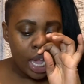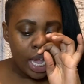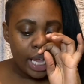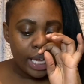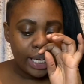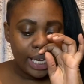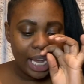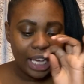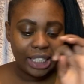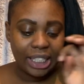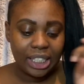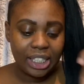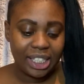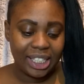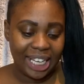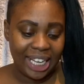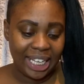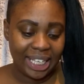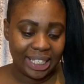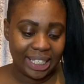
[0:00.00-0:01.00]
Next,
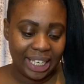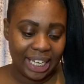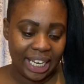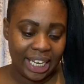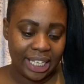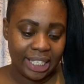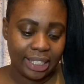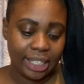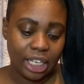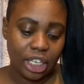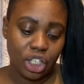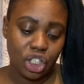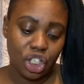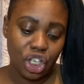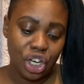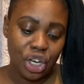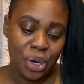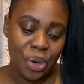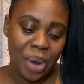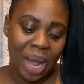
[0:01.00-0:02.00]
six is, do
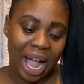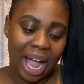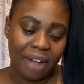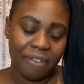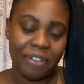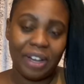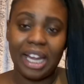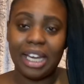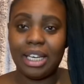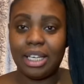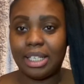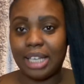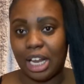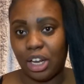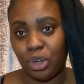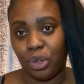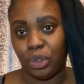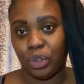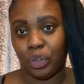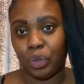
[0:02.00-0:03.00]
you have any
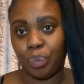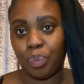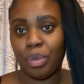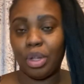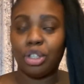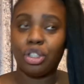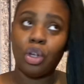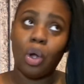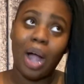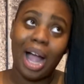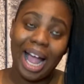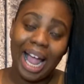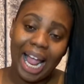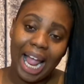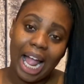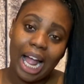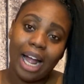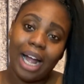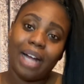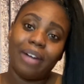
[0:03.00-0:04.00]
tattoos? So I
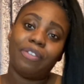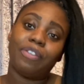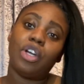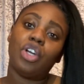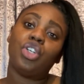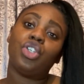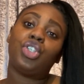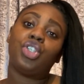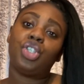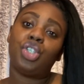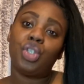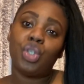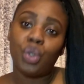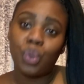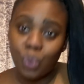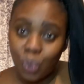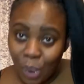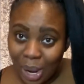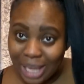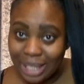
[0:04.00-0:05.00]
have
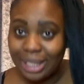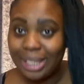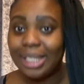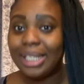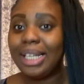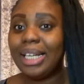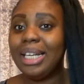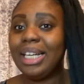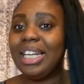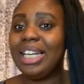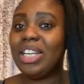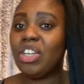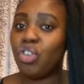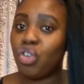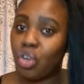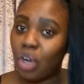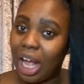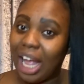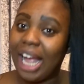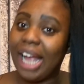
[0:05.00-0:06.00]

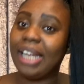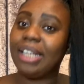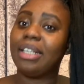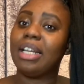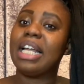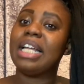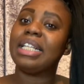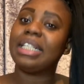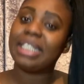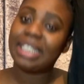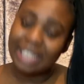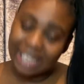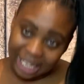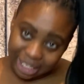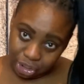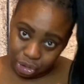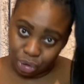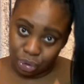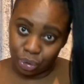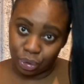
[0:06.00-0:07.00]
29
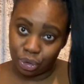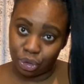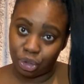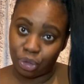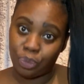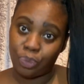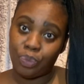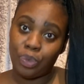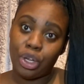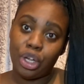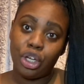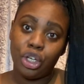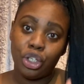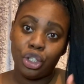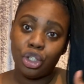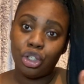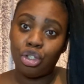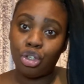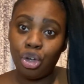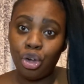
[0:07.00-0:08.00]
tattoos.
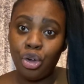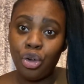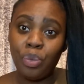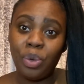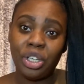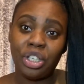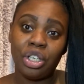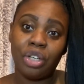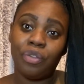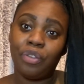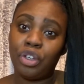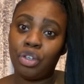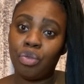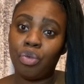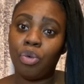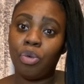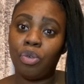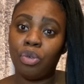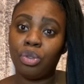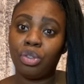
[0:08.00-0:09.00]
Two, which is
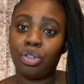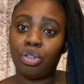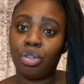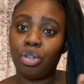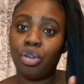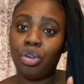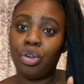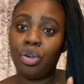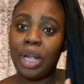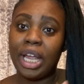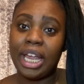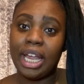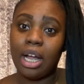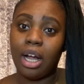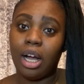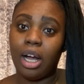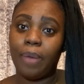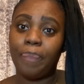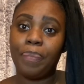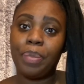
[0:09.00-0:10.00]
visual, two
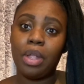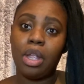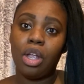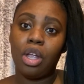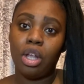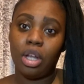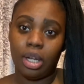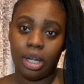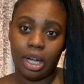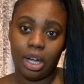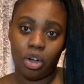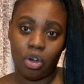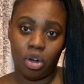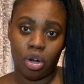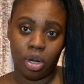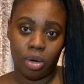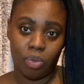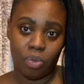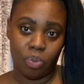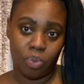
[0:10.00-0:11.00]
here, I
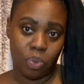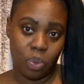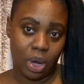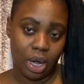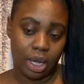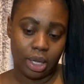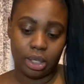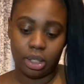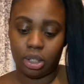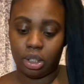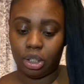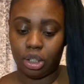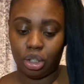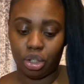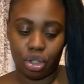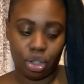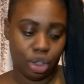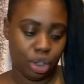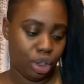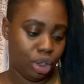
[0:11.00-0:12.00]
got one,
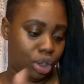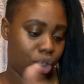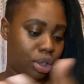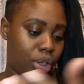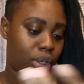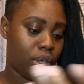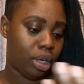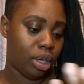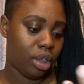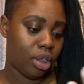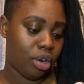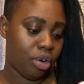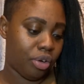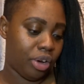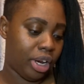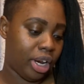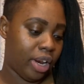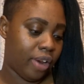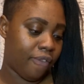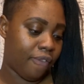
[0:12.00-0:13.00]
two,
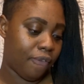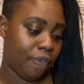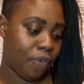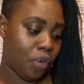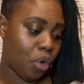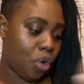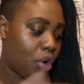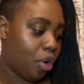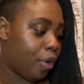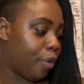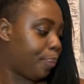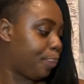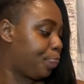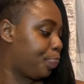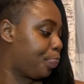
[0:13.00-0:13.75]
three, four,